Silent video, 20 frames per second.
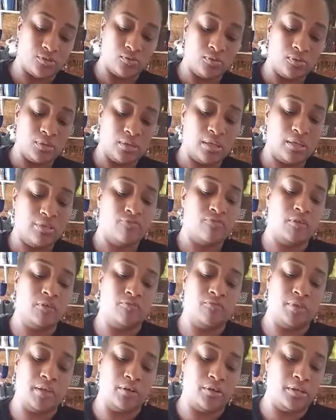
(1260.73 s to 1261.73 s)
a ton of
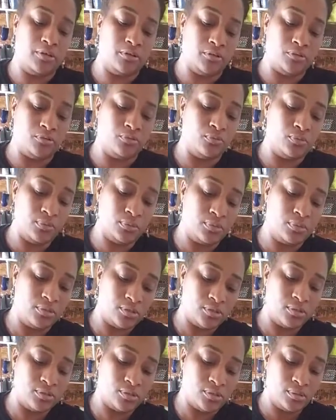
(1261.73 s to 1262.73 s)
videos to
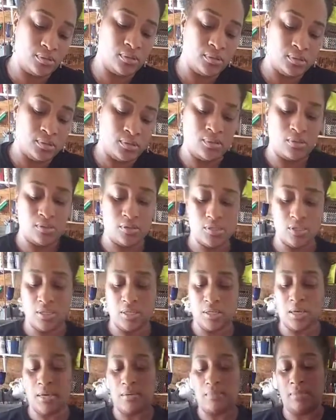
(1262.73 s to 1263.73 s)
see different
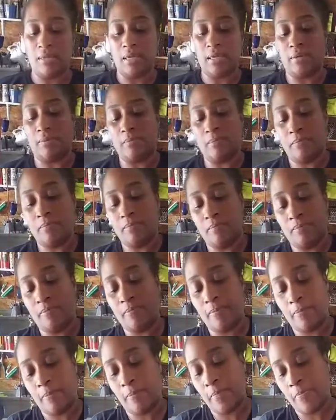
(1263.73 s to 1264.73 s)
ways that people do
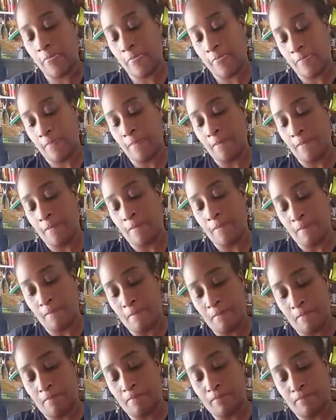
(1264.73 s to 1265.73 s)
it, and I've done it this
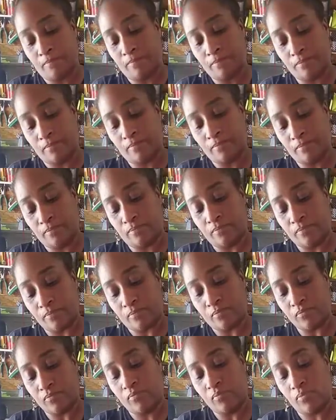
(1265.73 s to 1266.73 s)
way, done it that way,
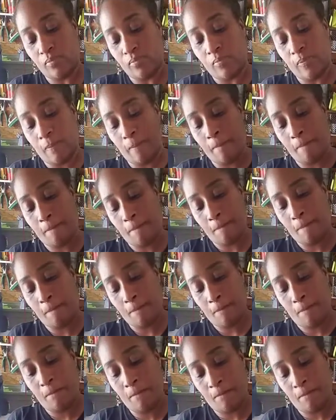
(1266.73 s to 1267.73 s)
and I find which way
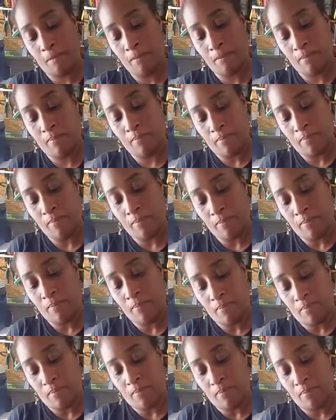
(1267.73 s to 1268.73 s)
works best for
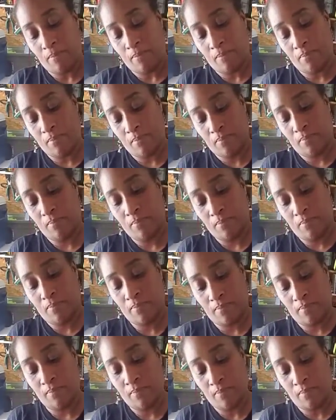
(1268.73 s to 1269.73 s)
me, which is what
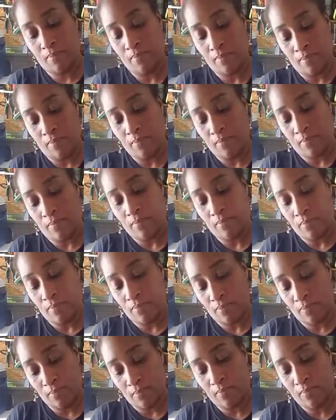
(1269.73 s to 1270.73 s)

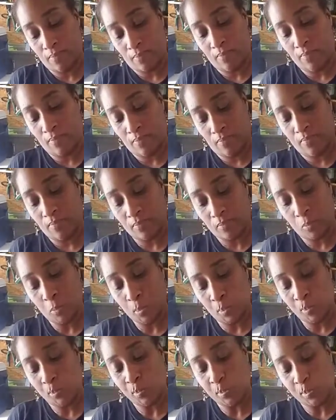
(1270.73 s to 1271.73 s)
you'll
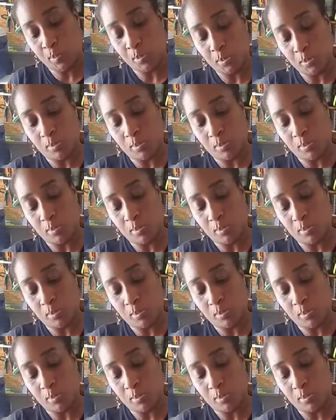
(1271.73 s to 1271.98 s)
also do